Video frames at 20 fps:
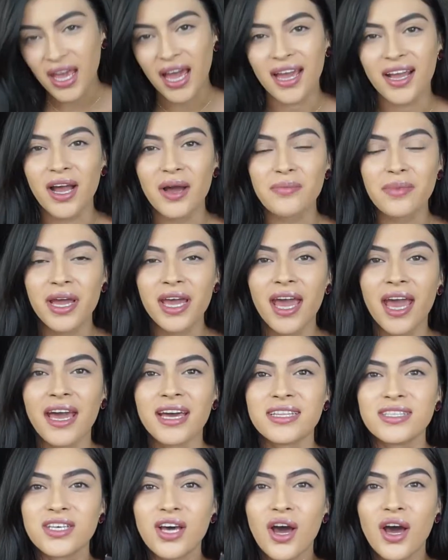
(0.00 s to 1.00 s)
I got my
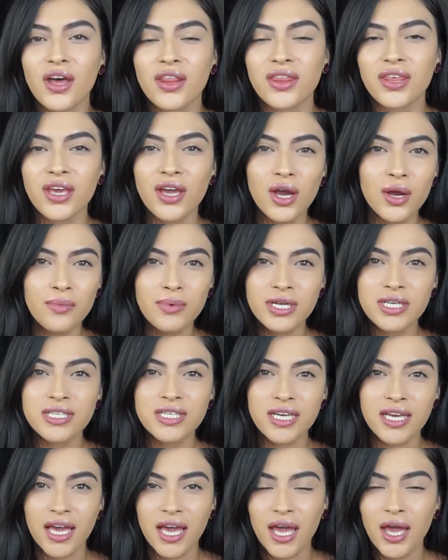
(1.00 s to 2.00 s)
hands on the Urban
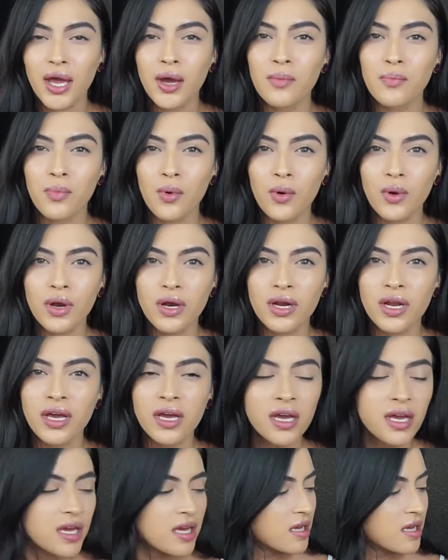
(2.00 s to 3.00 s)
Decay Born